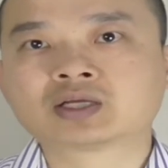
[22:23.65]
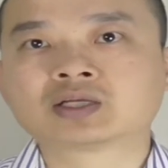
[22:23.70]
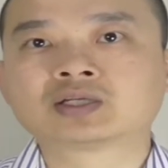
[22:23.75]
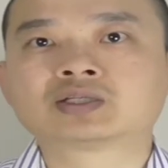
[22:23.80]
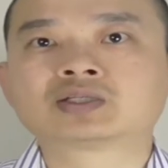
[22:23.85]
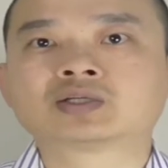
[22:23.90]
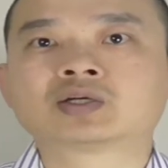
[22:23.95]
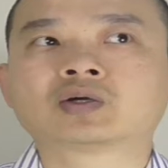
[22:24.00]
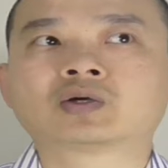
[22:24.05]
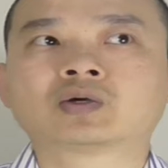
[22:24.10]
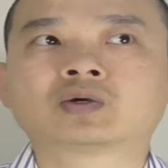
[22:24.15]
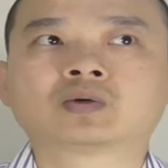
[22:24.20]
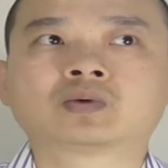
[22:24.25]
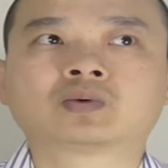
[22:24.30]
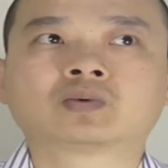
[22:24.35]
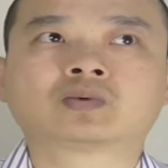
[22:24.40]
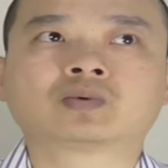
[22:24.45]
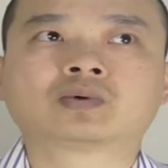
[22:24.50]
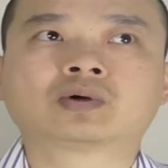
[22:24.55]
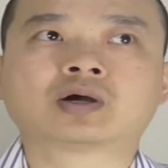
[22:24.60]

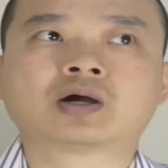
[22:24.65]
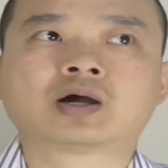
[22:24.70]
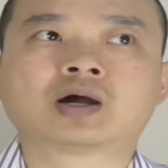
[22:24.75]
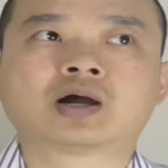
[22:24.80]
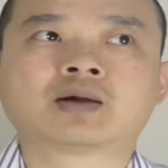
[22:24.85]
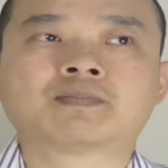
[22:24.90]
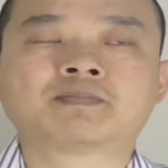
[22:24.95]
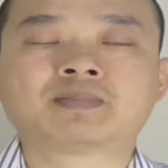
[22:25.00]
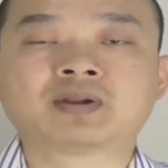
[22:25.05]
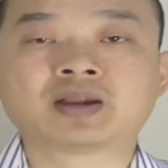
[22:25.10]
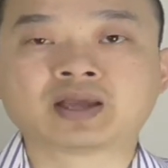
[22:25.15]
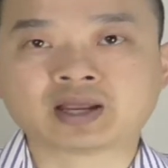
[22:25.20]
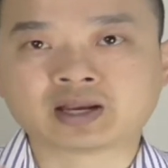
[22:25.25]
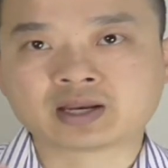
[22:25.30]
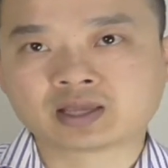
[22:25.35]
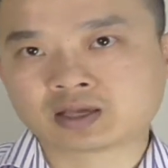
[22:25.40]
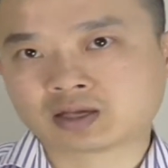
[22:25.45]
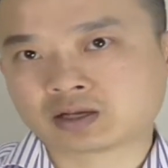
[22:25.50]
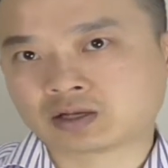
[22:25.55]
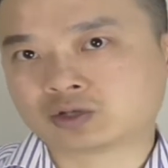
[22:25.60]
So I'm
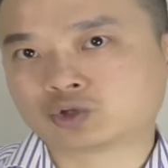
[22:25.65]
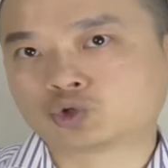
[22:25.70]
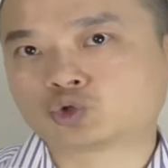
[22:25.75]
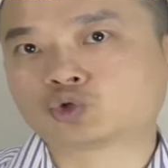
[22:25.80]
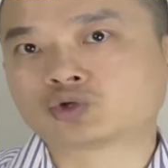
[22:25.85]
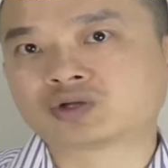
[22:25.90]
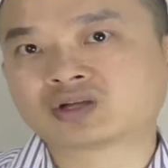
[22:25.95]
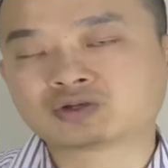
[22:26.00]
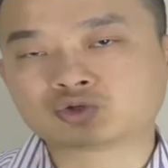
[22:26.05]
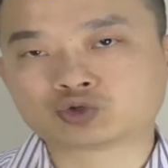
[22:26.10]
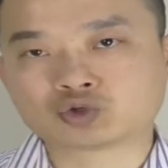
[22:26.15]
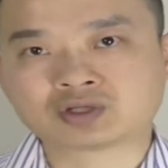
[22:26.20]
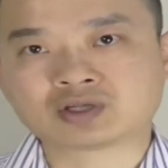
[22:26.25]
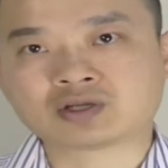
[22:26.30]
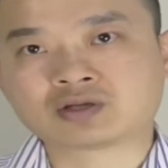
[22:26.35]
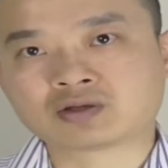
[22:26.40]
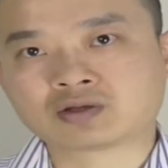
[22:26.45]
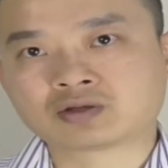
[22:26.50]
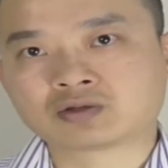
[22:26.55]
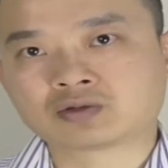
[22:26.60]
planning in
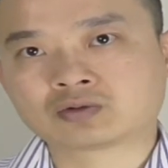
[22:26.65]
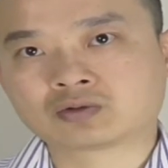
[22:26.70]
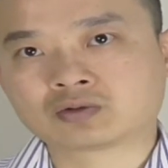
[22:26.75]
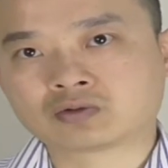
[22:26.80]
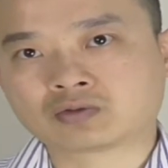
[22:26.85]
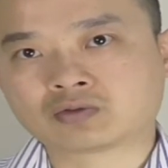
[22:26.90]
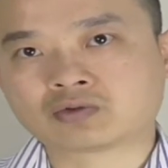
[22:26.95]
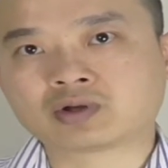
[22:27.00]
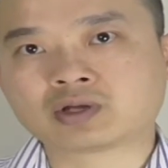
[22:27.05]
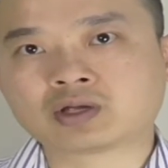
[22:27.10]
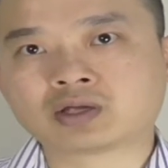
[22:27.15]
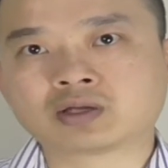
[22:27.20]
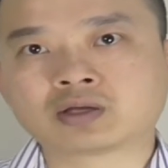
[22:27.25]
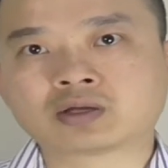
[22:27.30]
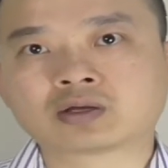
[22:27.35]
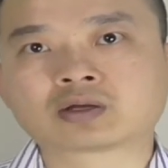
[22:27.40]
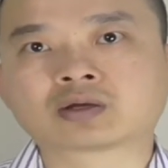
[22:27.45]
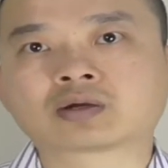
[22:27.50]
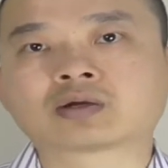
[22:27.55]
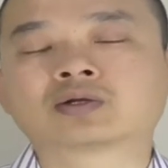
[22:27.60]
2023,
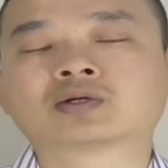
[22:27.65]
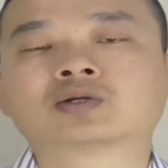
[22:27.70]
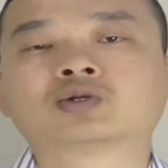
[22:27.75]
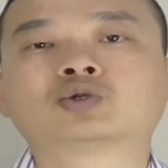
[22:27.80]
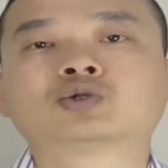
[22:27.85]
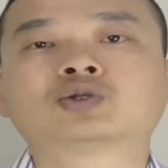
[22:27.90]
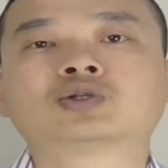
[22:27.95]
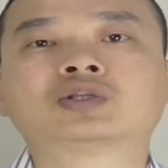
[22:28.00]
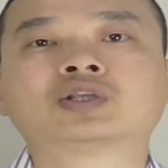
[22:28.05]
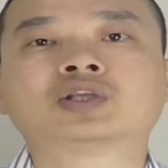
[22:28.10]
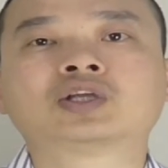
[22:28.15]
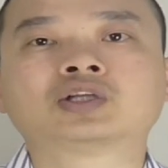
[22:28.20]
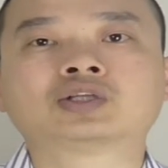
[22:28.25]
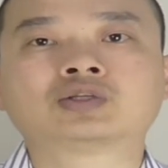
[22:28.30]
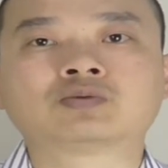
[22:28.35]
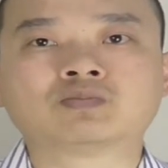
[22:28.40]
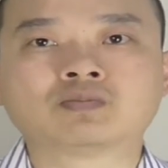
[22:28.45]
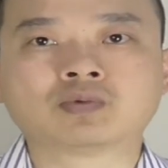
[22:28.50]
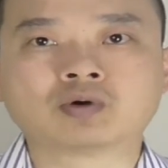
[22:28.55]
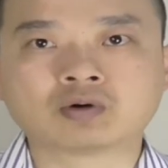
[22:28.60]
I'm going to
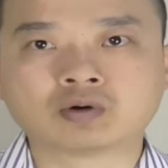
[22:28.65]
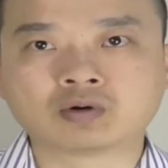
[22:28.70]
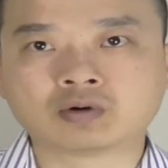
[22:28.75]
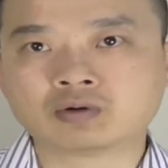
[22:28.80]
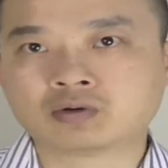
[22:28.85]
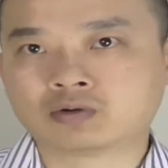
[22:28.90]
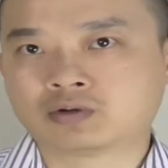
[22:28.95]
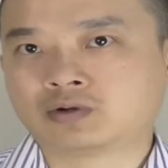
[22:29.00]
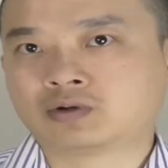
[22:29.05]
teach more